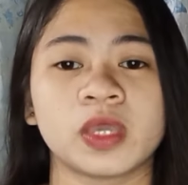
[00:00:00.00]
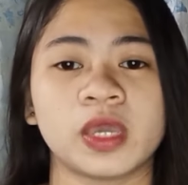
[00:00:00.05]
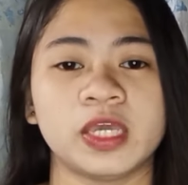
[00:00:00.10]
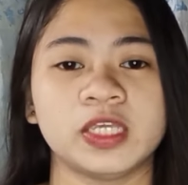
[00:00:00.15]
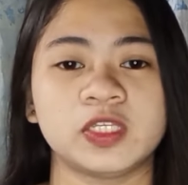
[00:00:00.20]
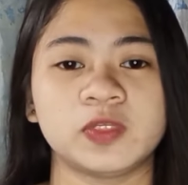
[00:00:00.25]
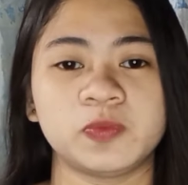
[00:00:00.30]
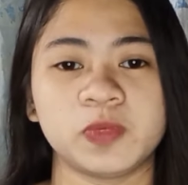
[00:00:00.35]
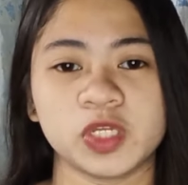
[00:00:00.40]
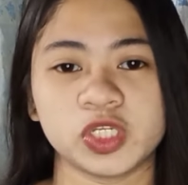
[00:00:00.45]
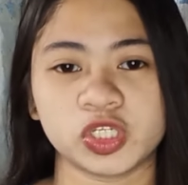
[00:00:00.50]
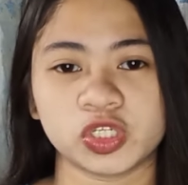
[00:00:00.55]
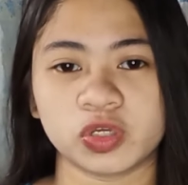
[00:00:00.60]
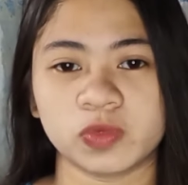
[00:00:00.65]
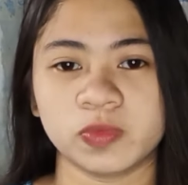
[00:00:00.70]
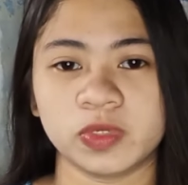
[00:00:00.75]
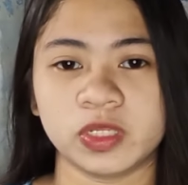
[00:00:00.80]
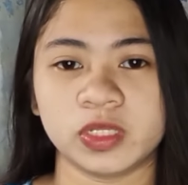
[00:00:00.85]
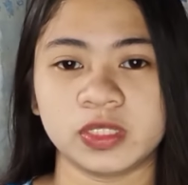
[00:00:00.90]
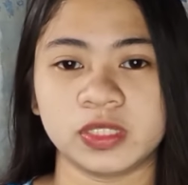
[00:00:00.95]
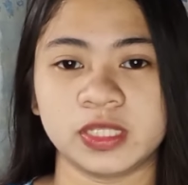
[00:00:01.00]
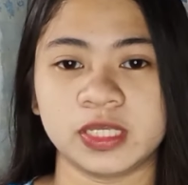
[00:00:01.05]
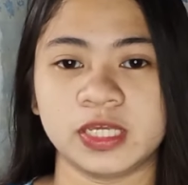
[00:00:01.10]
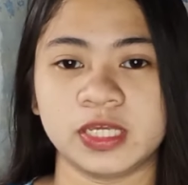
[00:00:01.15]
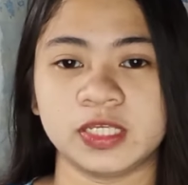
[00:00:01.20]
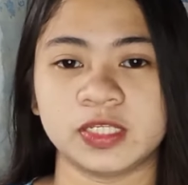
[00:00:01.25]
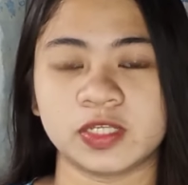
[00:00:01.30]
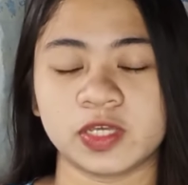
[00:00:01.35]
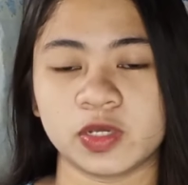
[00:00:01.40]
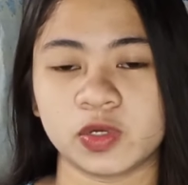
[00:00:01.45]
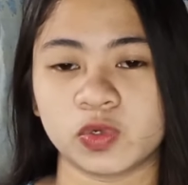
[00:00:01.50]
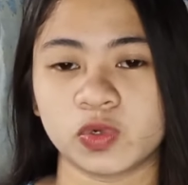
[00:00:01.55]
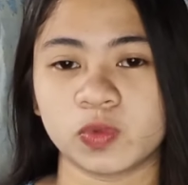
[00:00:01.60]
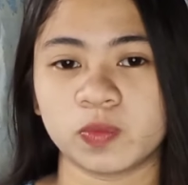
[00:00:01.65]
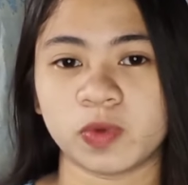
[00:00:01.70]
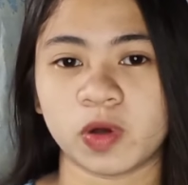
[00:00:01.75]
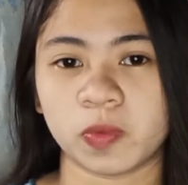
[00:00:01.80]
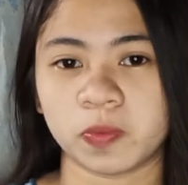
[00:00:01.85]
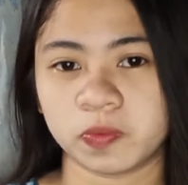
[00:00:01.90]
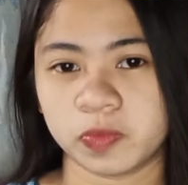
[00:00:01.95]
A speech community is a
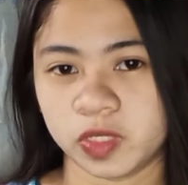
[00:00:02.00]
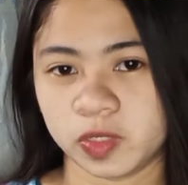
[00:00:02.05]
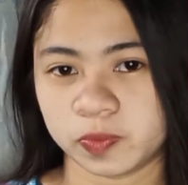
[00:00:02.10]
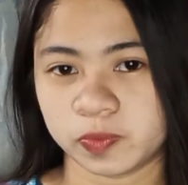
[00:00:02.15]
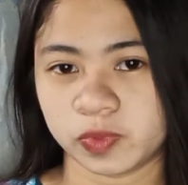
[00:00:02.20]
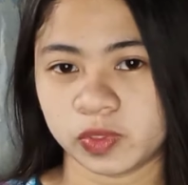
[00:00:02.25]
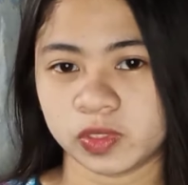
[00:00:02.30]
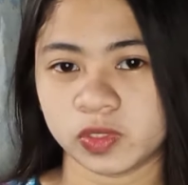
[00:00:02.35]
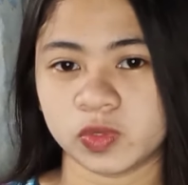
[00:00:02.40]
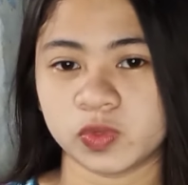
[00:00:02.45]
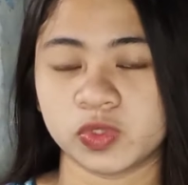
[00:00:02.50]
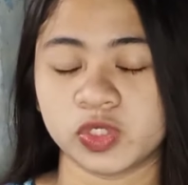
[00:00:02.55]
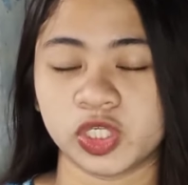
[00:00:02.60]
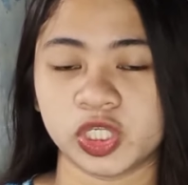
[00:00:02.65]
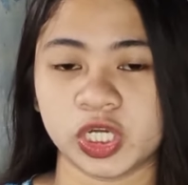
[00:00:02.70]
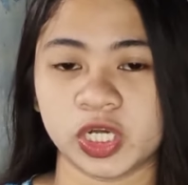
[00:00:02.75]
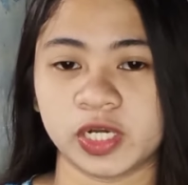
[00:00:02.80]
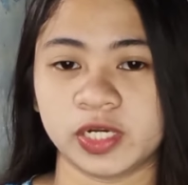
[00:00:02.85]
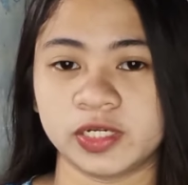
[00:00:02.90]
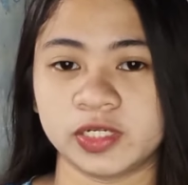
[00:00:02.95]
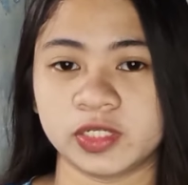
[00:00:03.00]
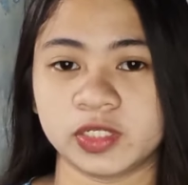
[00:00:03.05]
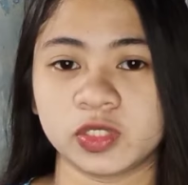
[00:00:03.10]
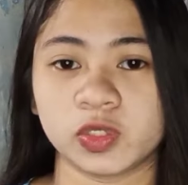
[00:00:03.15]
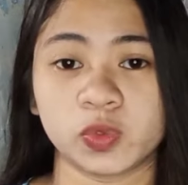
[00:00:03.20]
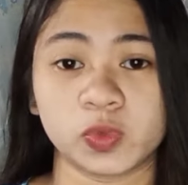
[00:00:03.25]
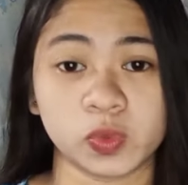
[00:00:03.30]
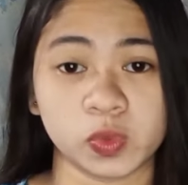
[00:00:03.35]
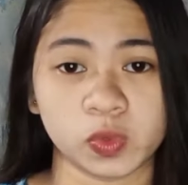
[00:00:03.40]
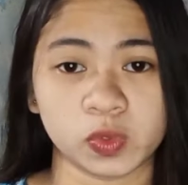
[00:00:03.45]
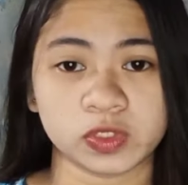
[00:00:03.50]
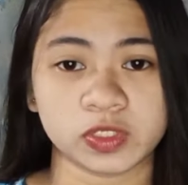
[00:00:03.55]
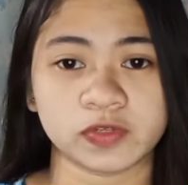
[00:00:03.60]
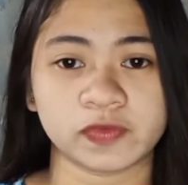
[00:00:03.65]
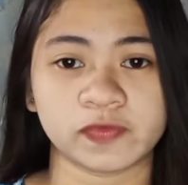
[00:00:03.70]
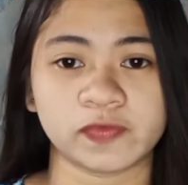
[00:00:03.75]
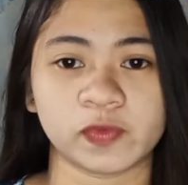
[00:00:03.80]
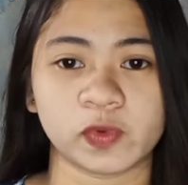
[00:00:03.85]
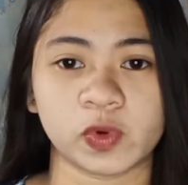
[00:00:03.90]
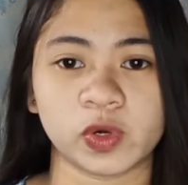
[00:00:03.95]
group of people who shares
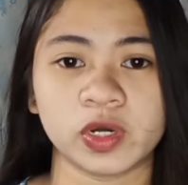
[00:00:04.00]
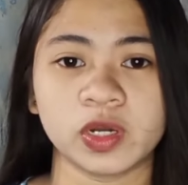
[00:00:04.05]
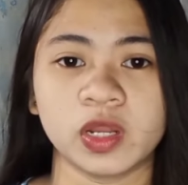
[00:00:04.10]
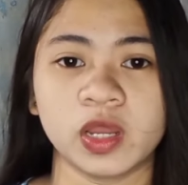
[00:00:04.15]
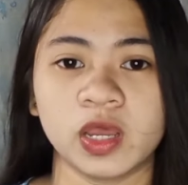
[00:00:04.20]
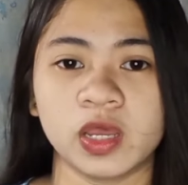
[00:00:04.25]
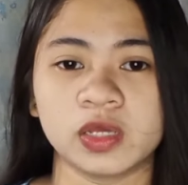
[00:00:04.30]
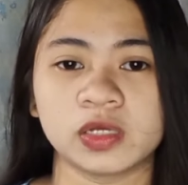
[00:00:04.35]
rules for